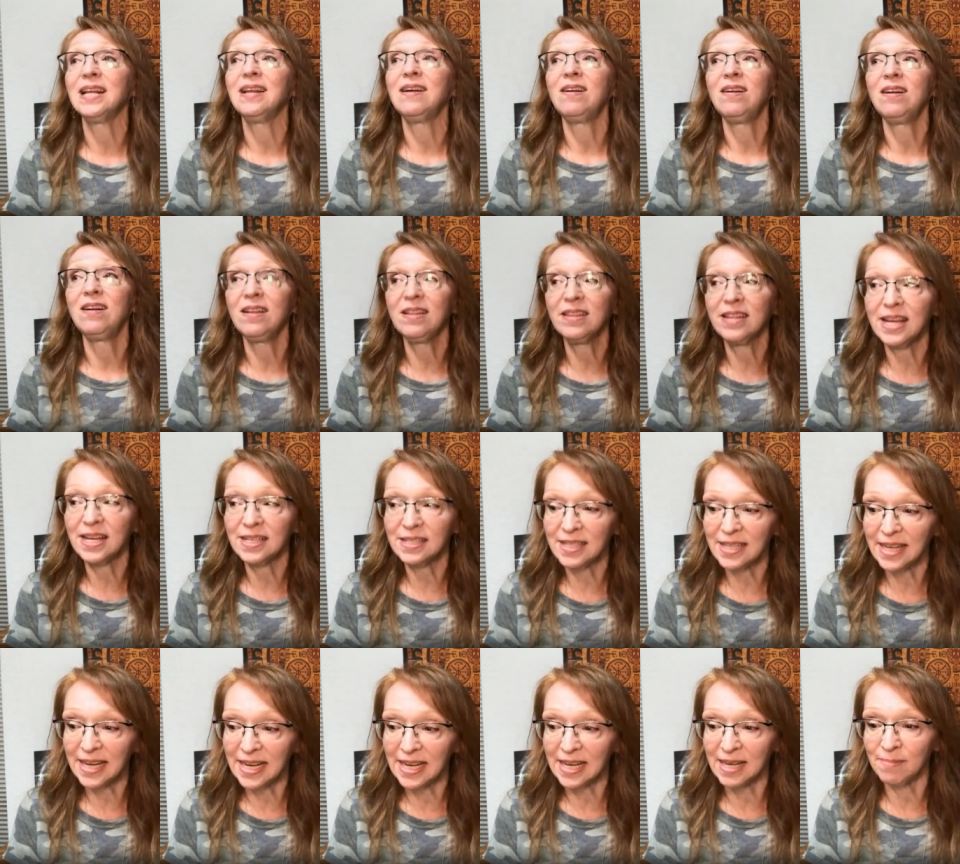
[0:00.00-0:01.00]
all that
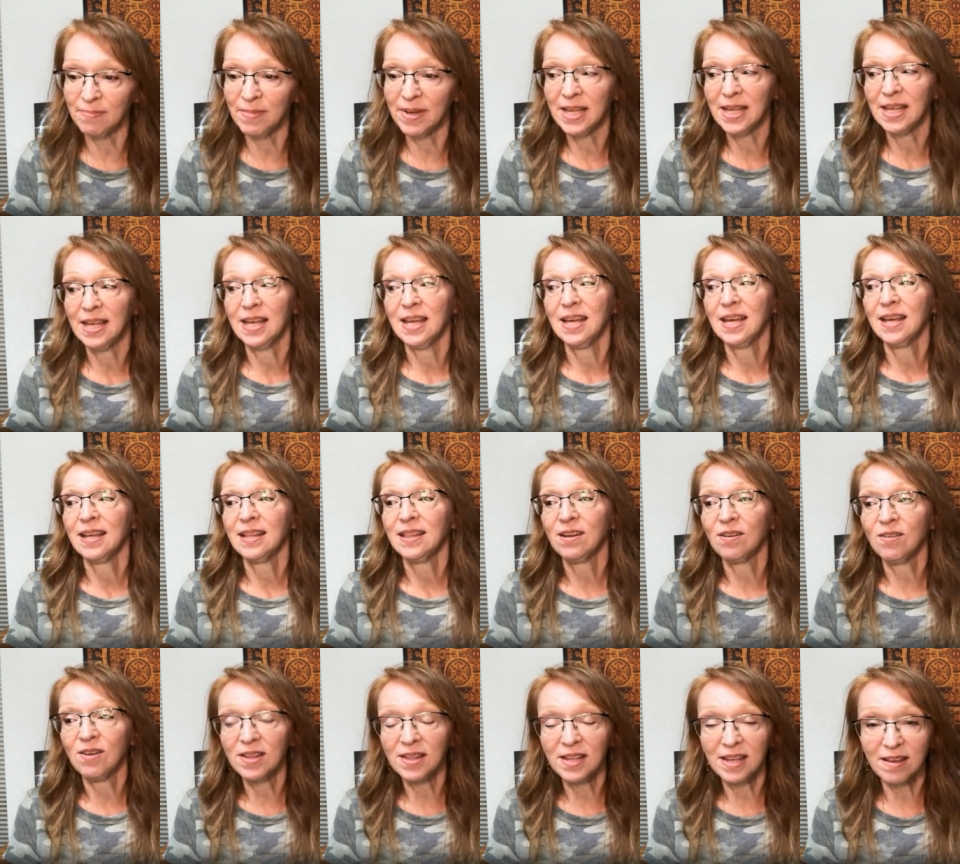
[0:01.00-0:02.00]
time, they're
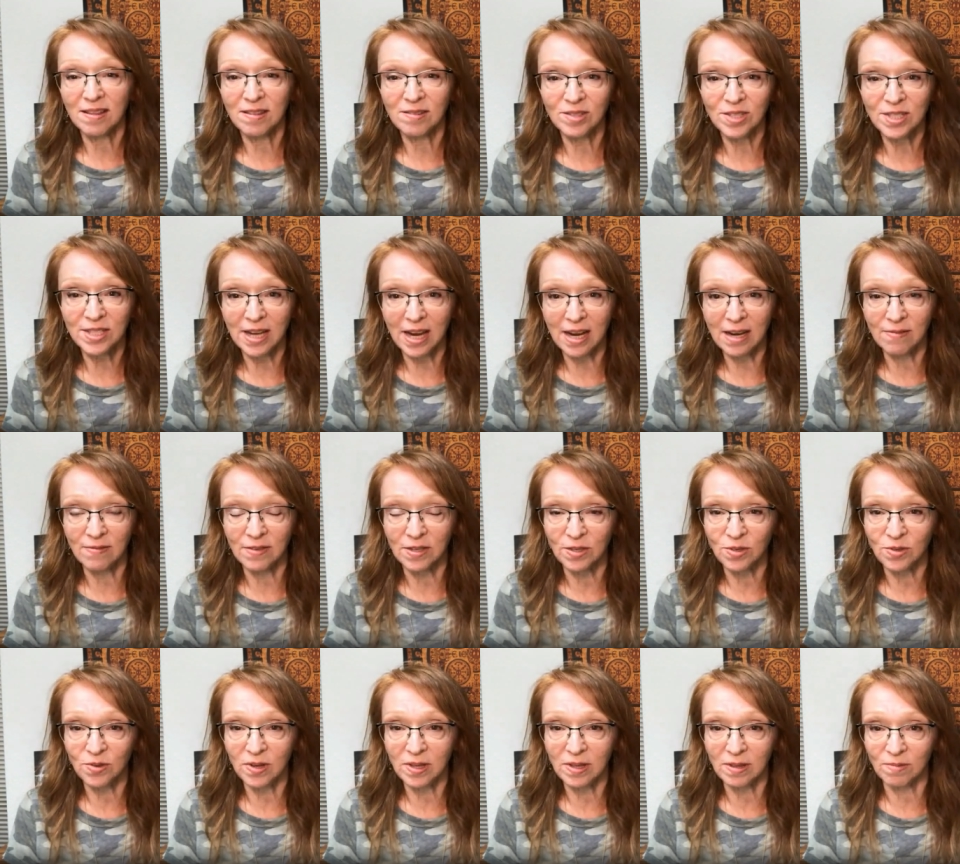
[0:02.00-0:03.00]
on the other side of it
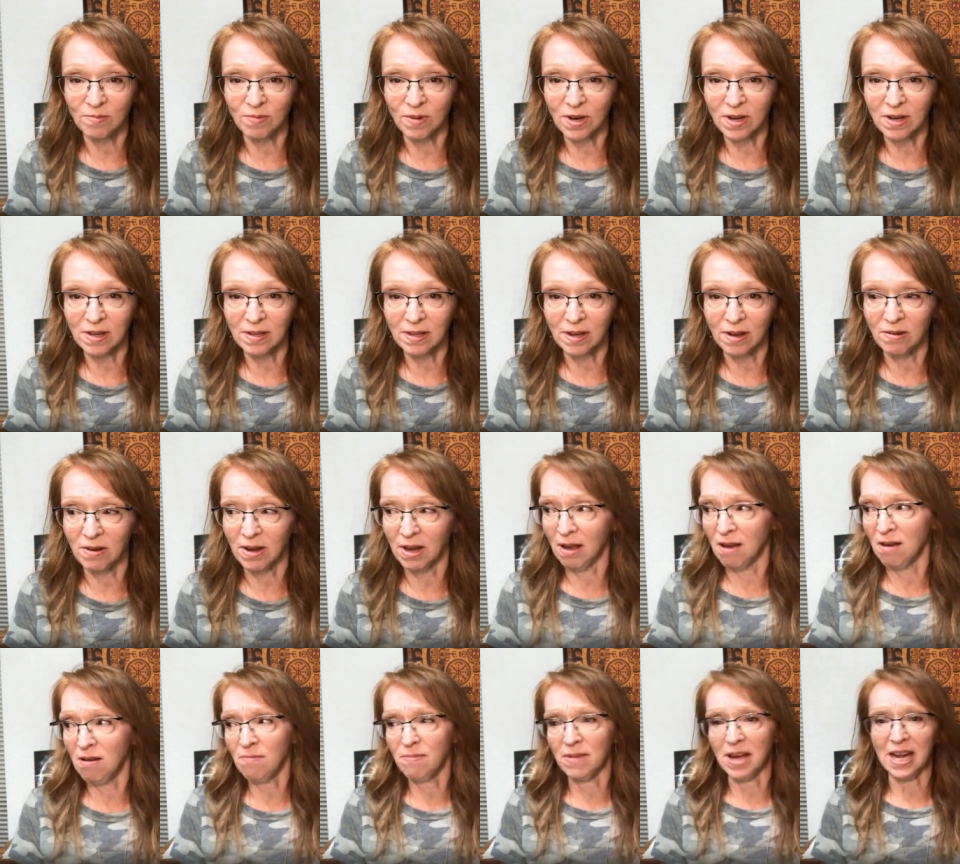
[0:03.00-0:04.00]
doing the work and going,
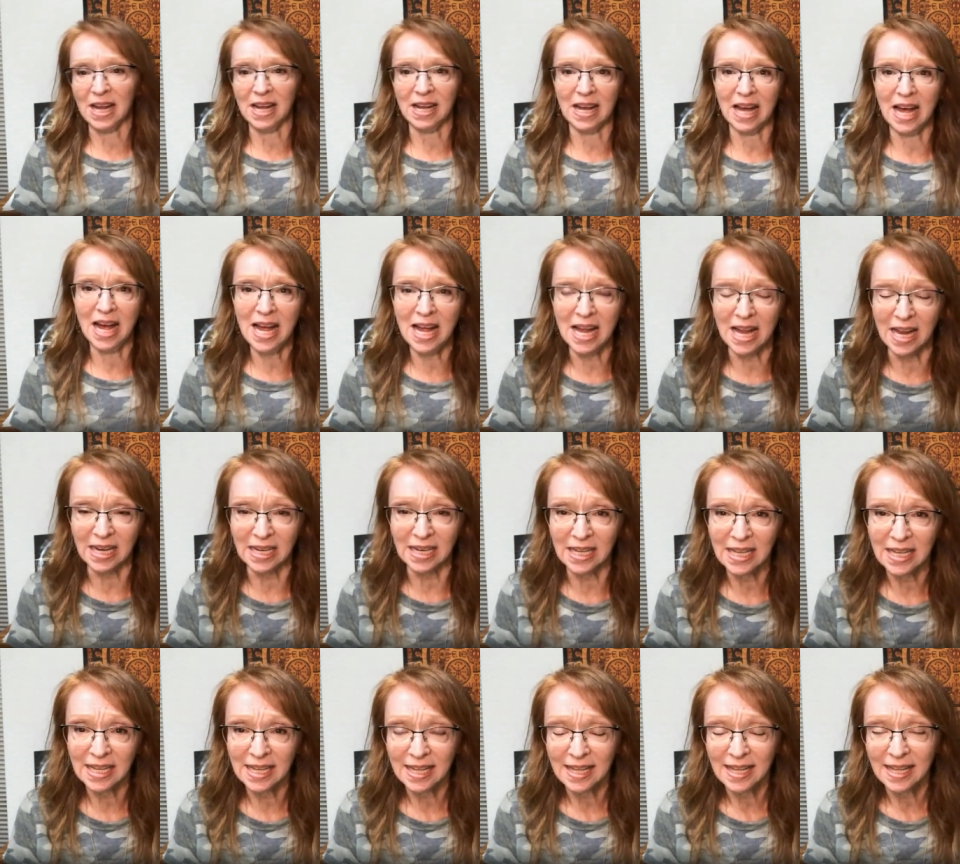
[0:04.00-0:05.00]
oh my God,
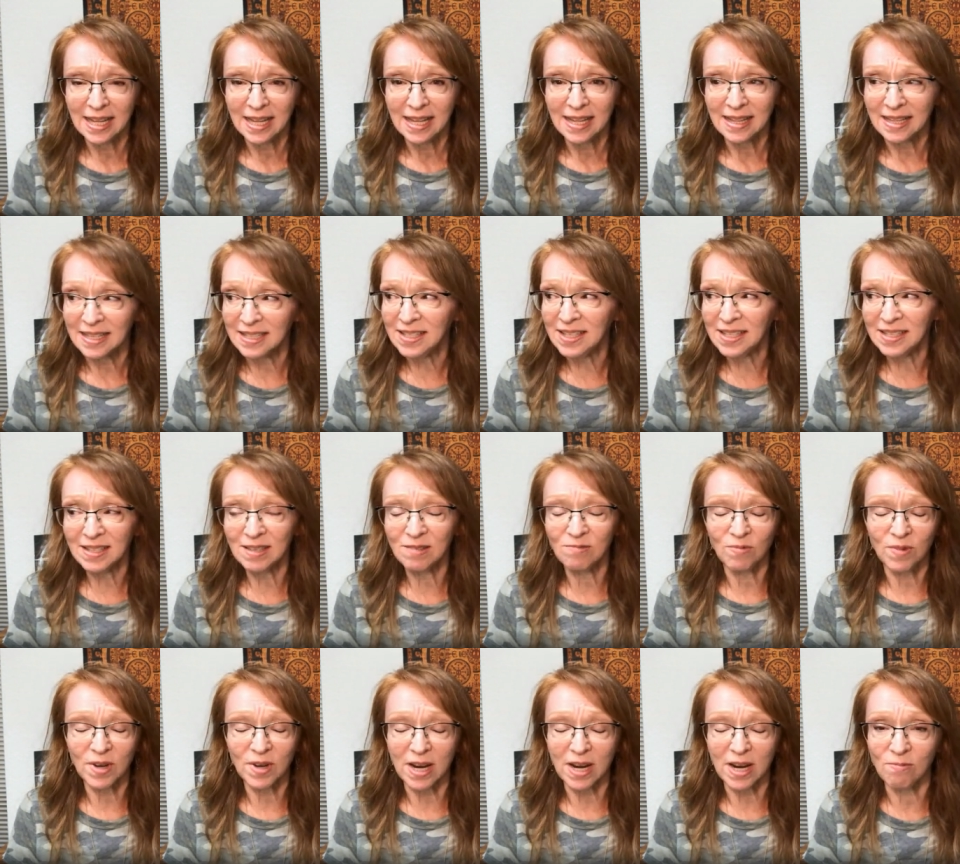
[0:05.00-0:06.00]
this isn't
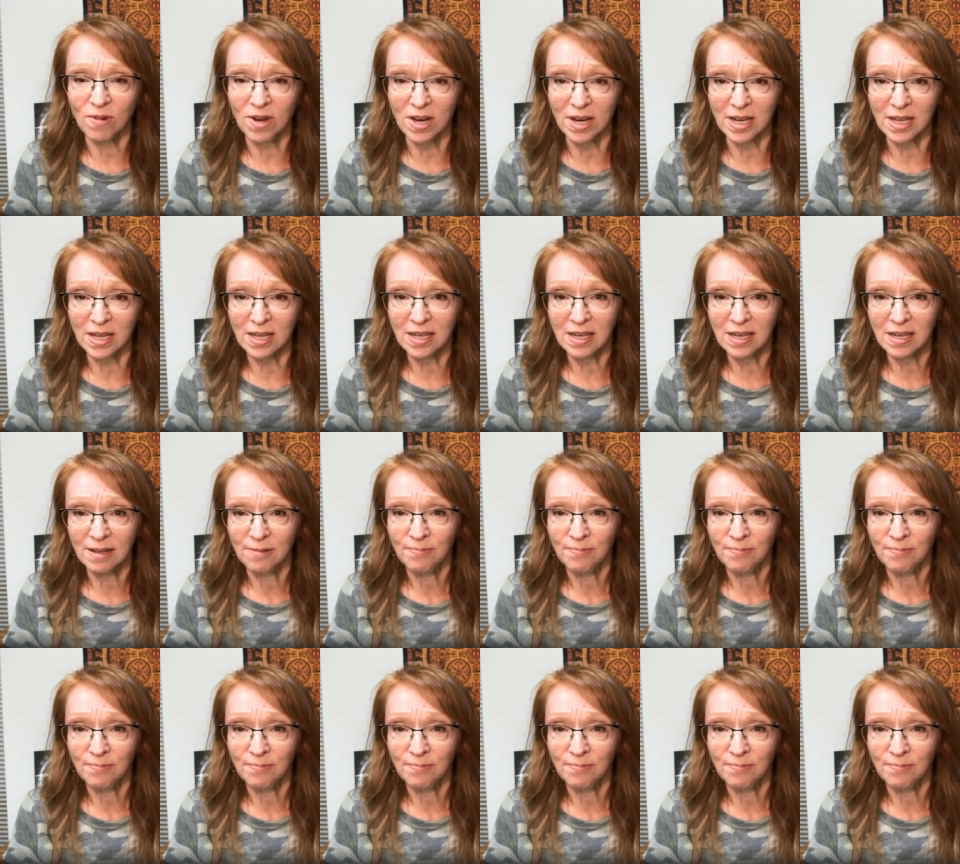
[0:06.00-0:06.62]
what I wanted.